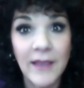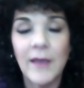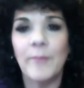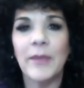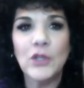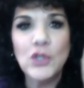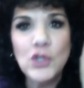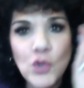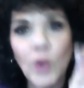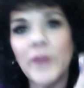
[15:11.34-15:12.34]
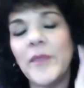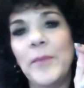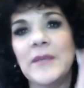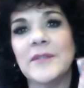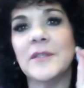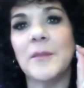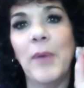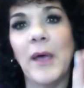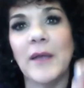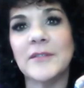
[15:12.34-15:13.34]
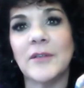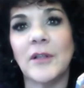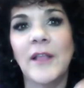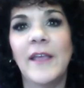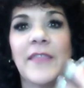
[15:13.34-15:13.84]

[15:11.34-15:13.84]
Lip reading: but you're the piece of the puzzle